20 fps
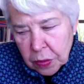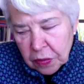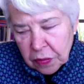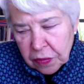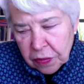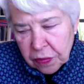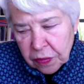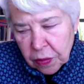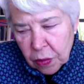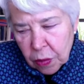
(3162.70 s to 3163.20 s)

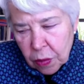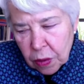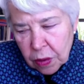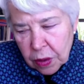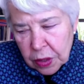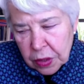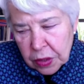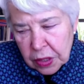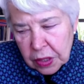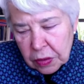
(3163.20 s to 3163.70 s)
before
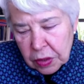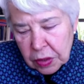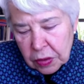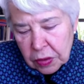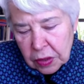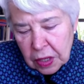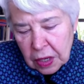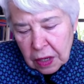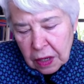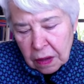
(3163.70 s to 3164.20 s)
in
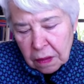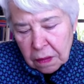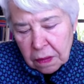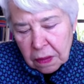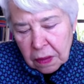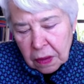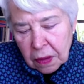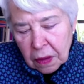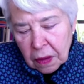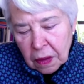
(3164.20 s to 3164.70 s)
this
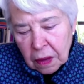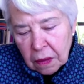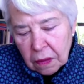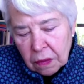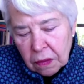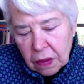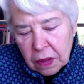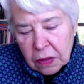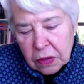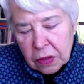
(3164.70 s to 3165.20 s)
um,
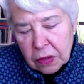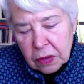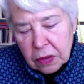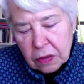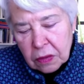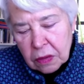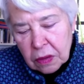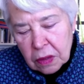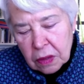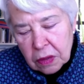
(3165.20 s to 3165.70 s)

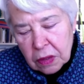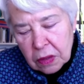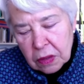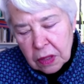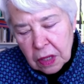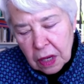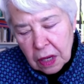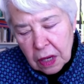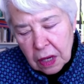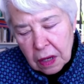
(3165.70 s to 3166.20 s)
this
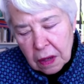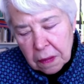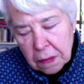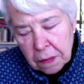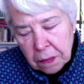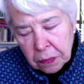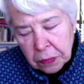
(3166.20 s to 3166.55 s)
this uh,